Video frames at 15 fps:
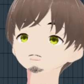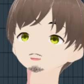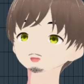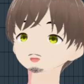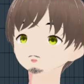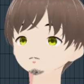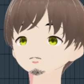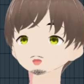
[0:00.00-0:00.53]
I
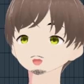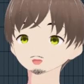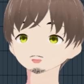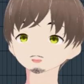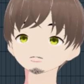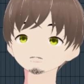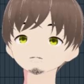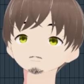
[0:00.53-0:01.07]
usually like
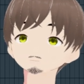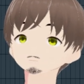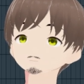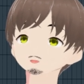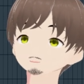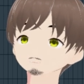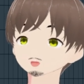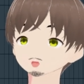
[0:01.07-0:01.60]
this. If your
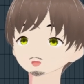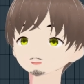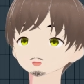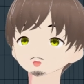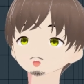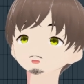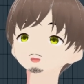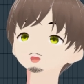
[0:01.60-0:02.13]
song's
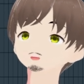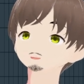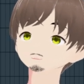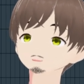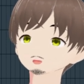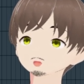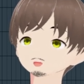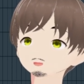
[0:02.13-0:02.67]
more harsh in
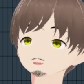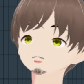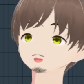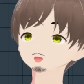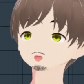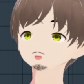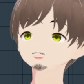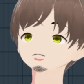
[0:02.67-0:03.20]
the mids, you could
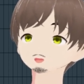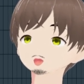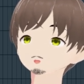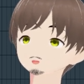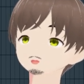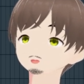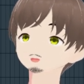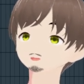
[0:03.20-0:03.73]
play around with
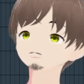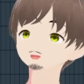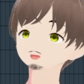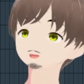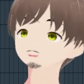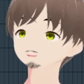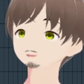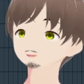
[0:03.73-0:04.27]
these and
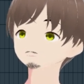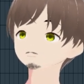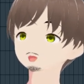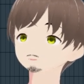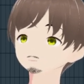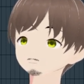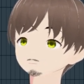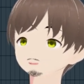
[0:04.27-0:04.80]

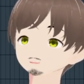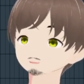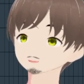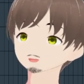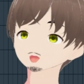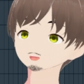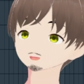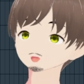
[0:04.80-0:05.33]
tone
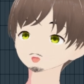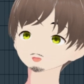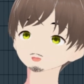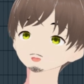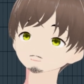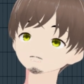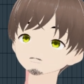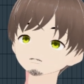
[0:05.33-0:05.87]
down the
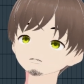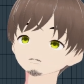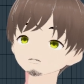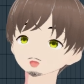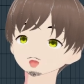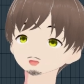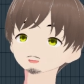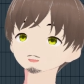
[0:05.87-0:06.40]
mids.
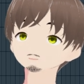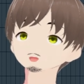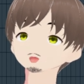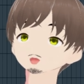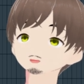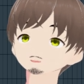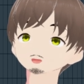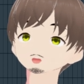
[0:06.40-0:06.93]
But I
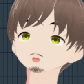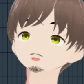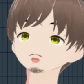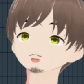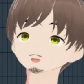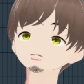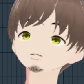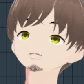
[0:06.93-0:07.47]
usually go
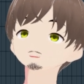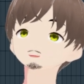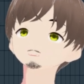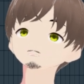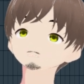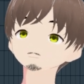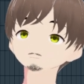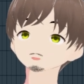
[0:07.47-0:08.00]
presets,
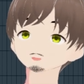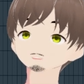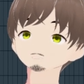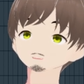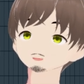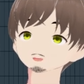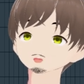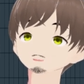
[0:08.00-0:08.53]

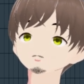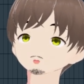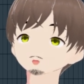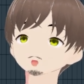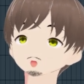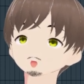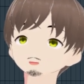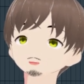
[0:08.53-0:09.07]
mastering
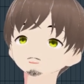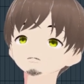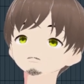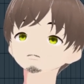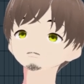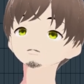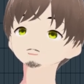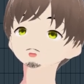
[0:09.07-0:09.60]
2.4
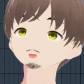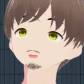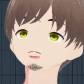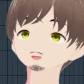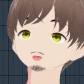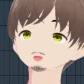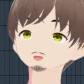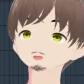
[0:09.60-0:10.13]

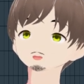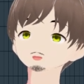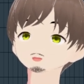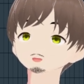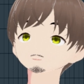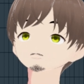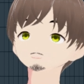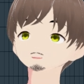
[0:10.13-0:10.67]
dB,
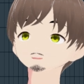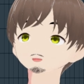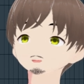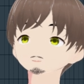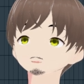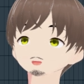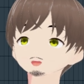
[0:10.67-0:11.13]
and leave it like